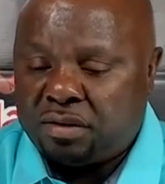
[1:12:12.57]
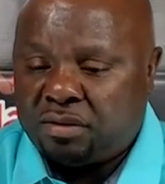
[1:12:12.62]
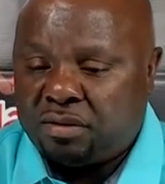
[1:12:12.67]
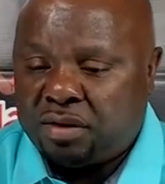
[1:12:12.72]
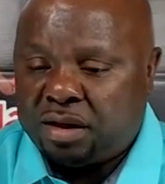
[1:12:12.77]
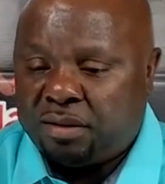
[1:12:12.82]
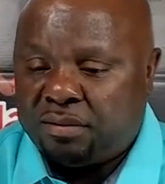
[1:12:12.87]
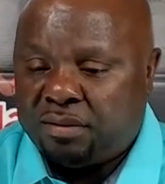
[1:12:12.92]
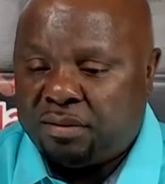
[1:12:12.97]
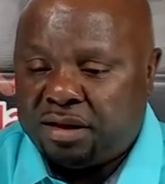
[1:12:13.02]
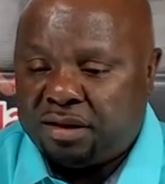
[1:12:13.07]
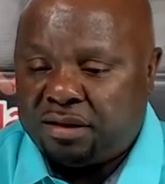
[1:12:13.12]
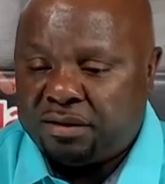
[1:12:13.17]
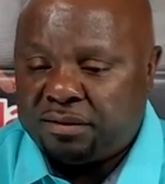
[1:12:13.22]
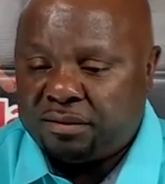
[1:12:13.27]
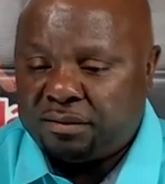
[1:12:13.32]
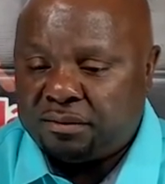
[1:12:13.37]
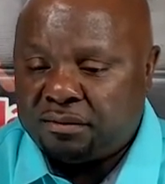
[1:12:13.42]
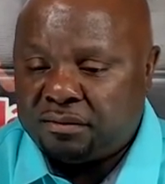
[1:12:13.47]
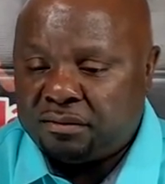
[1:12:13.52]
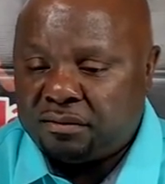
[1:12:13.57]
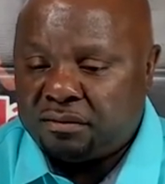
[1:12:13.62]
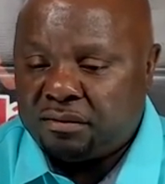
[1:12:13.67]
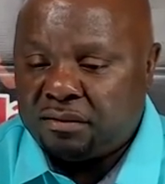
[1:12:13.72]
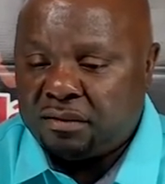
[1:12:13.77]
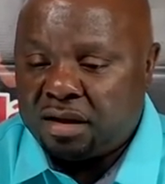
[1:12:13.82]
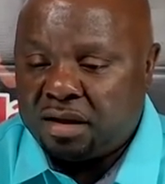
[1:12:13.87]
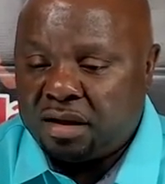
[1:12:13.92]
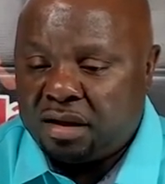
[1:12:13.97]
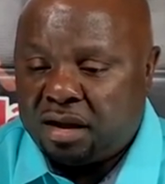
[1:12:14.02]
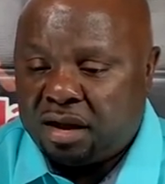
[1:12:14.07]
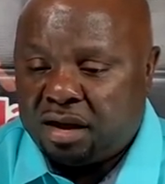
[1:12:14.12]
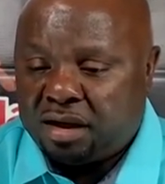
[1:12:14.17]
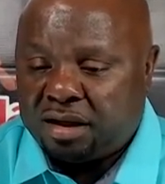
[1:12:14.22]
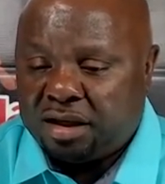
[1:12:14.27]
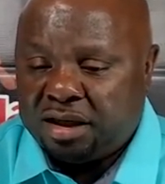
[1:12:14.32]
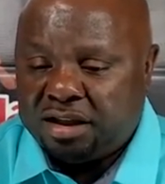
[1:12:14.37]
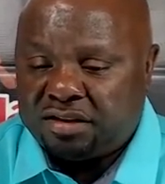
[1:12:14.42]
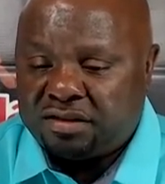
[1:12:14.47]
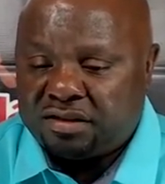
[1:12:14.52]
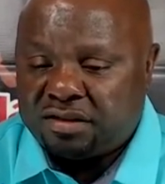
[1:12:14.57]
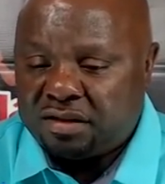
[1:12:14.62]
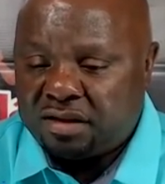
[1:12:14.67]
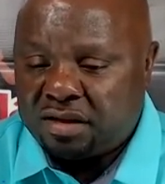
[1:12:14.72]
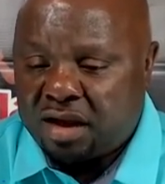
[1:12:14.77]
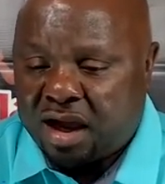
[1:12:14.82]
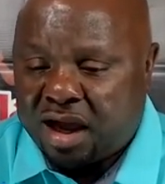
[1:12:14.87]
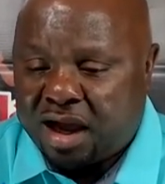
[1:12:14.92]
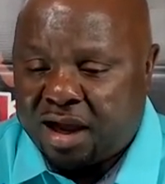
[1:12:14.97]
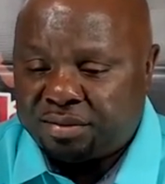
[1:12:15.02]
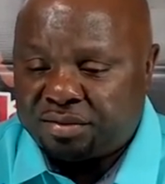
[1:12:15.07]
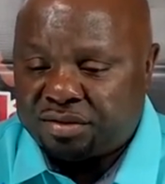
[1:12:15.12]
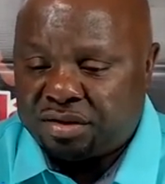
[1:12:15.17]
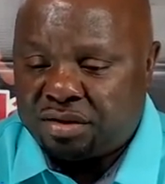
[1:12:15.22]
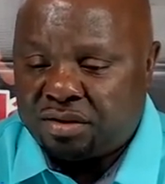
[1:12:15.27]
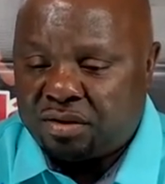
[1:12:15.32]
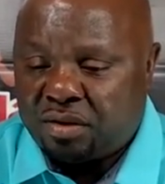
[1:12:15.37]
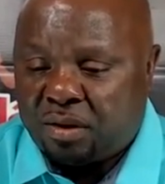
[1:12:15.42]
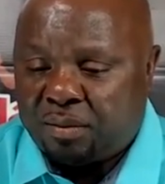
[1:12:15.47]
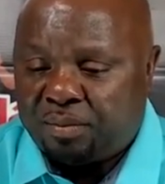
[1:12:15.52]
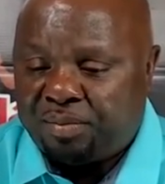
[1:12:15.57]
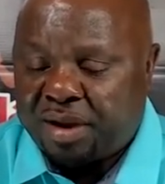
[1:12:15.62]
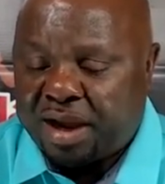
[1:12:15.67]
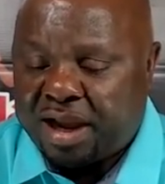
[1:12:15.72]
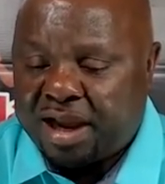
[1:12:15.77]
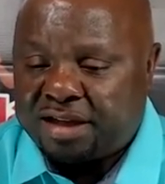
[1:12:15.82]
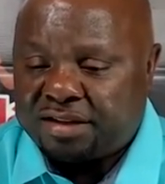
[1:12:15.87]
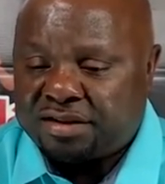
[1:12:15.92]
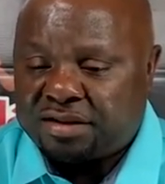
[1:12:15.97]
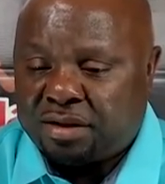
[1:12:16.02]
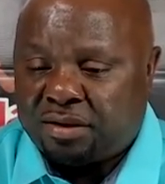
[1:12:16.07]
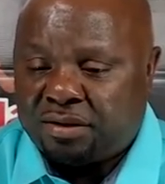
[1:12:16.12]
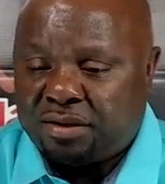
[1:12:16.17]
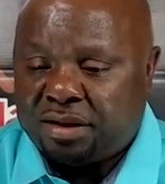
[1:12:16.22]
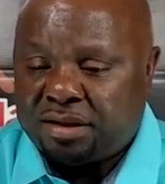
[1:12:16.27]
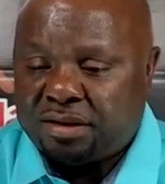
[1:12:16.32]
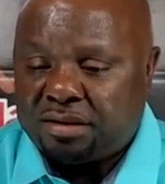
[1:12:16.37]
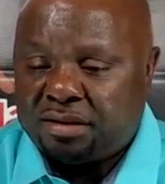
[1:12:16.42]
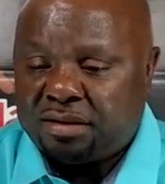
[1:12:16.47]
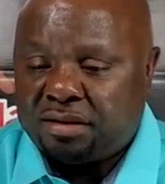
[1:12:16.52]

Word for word: Wait a minute, a lease option or pass on it.